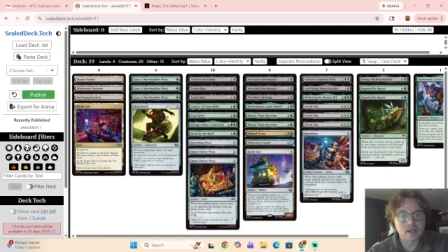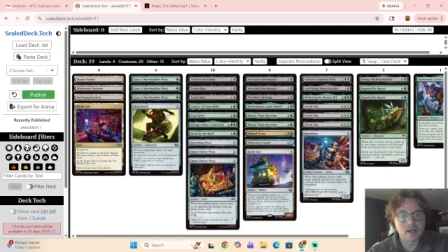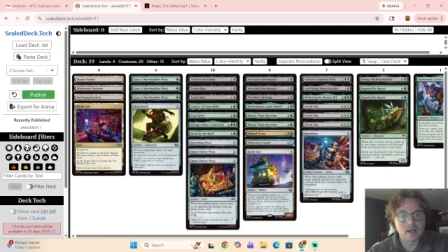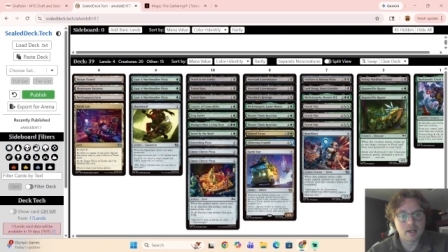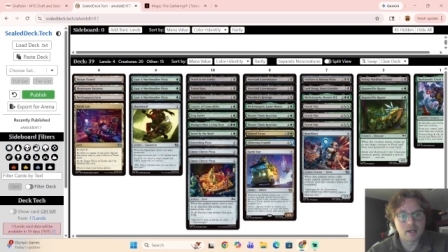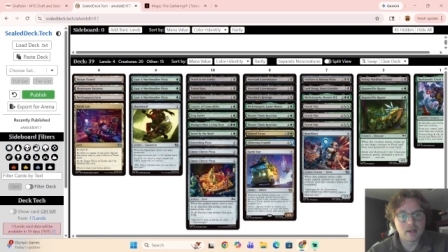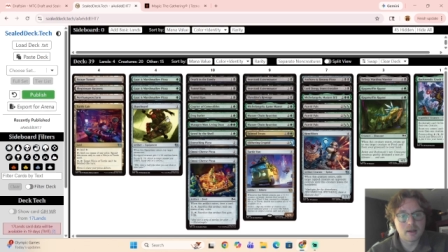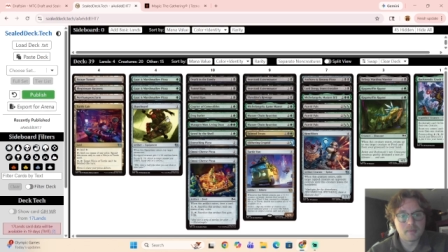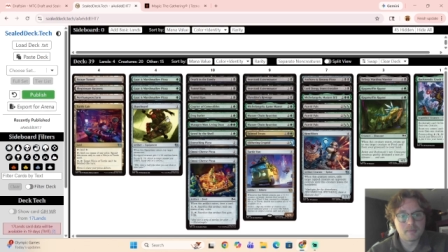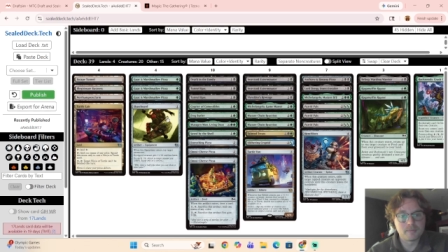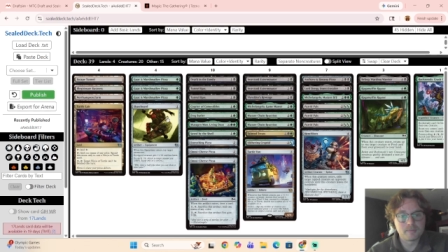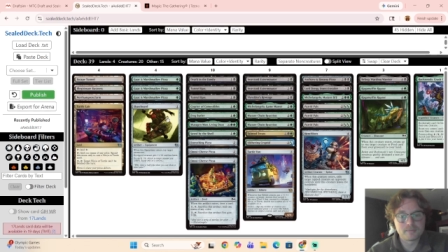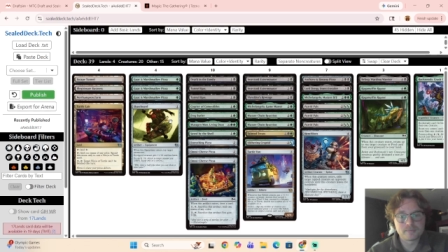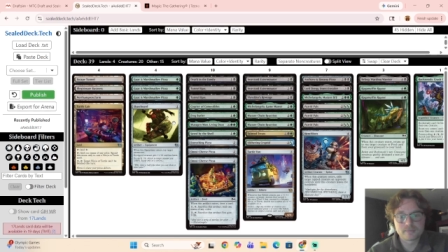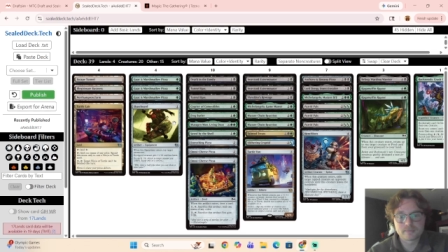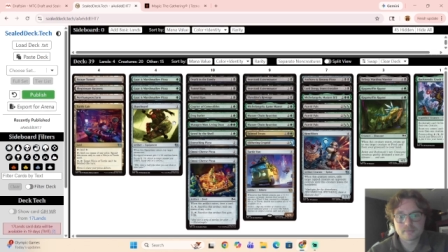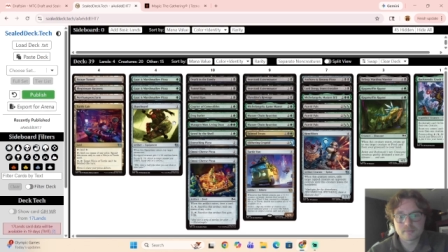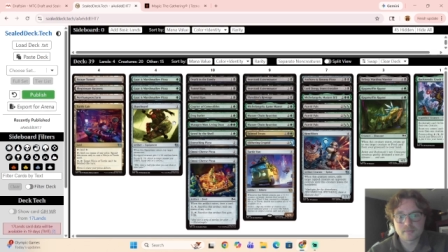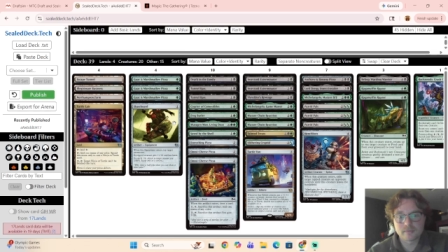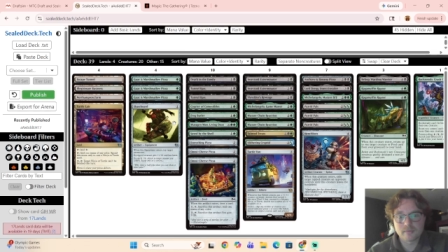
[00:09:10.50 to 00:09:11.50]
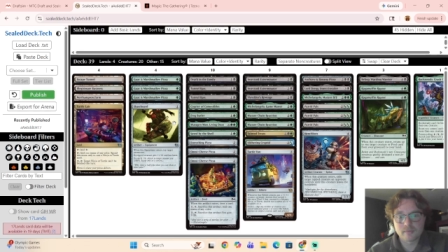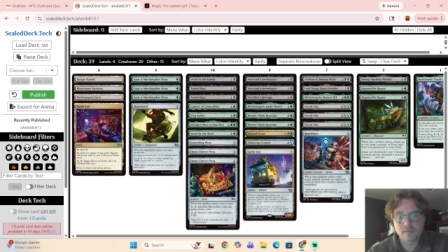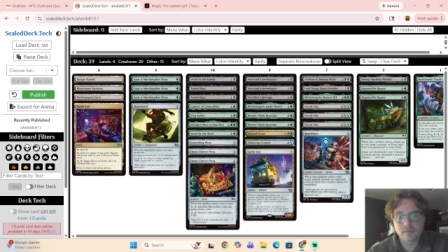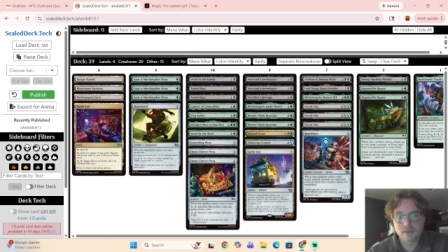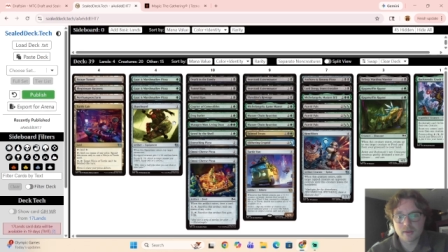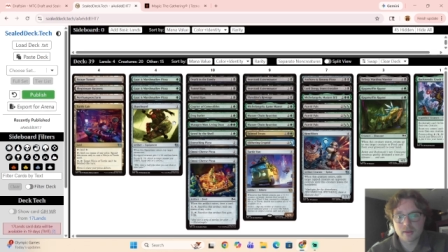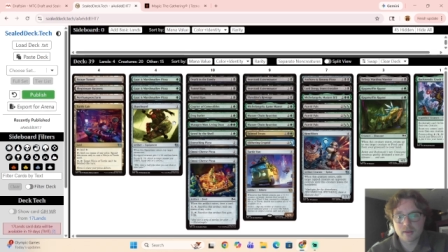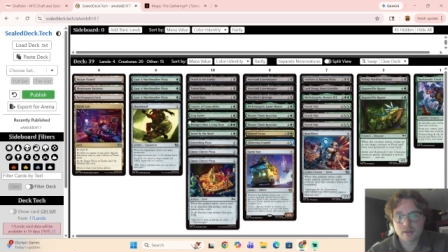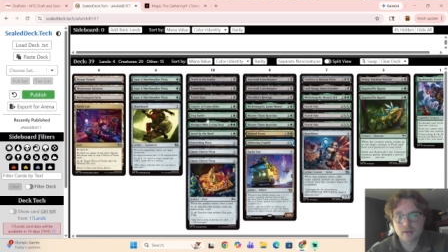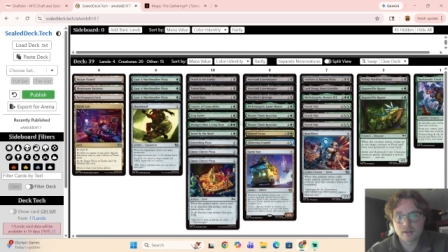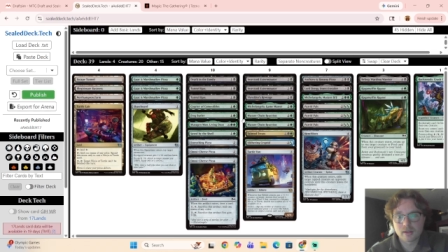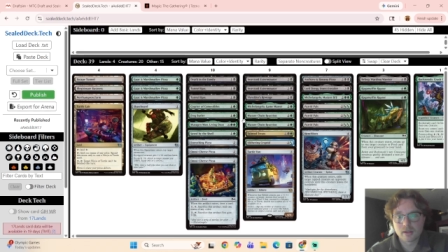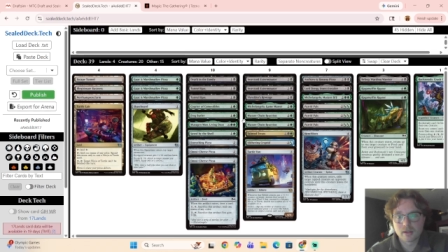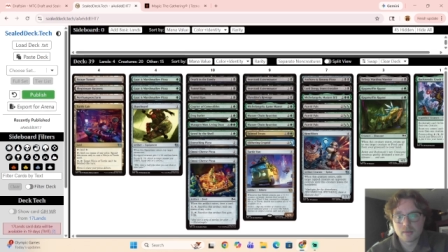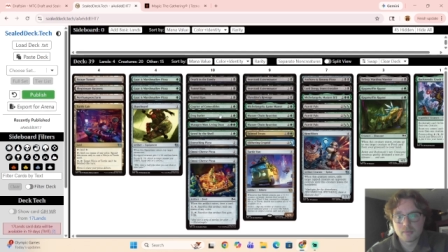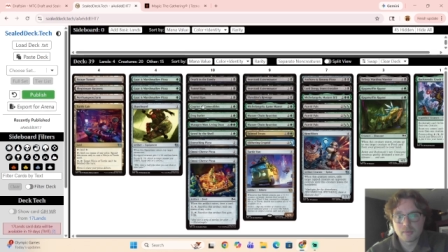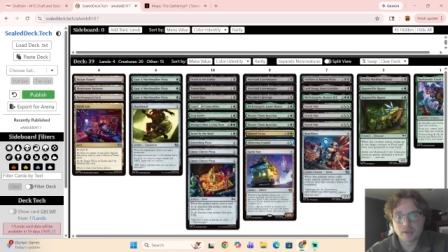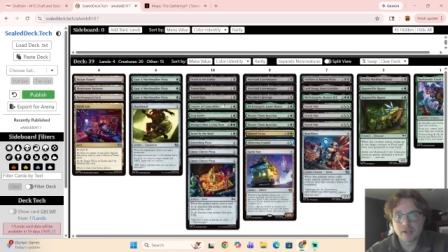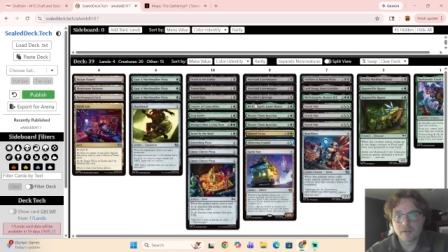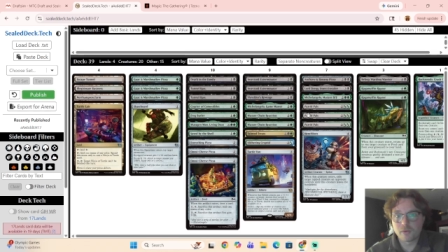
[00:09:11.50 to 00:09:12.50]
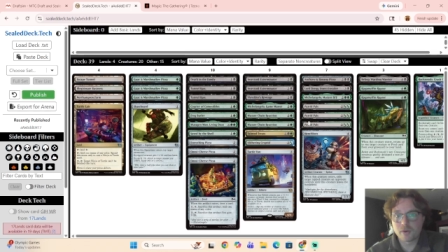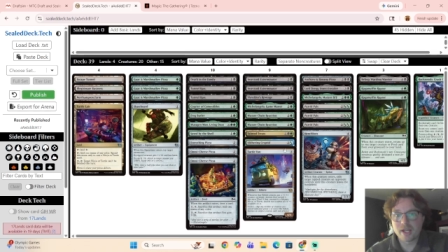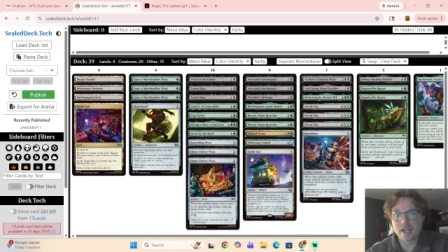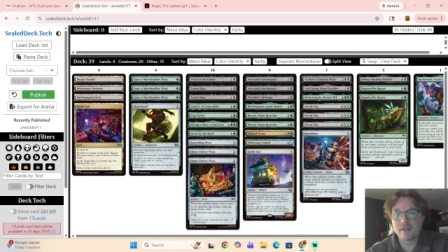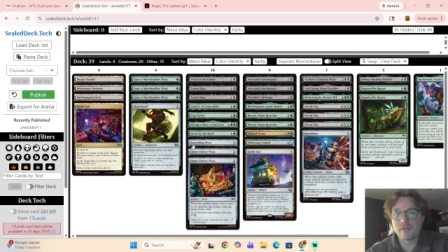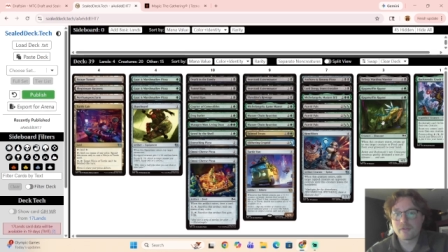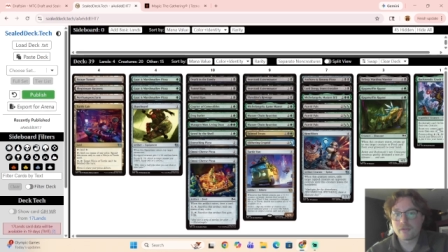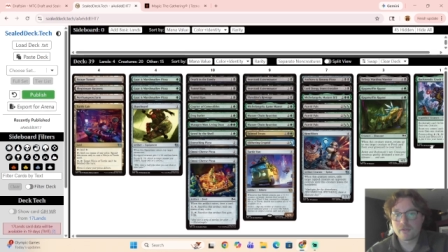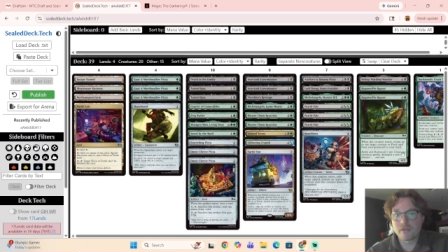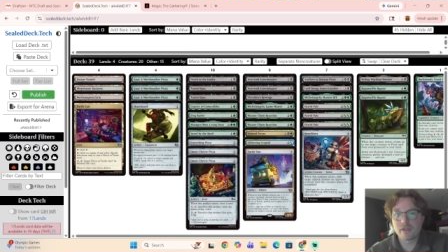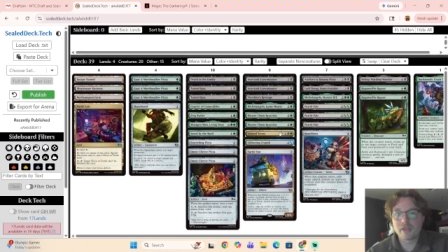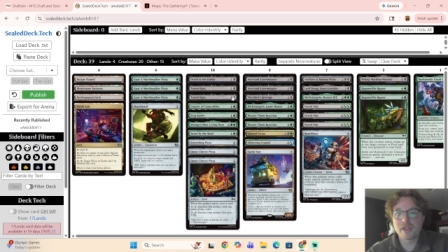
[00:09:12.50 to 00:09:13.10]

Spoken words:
but if we have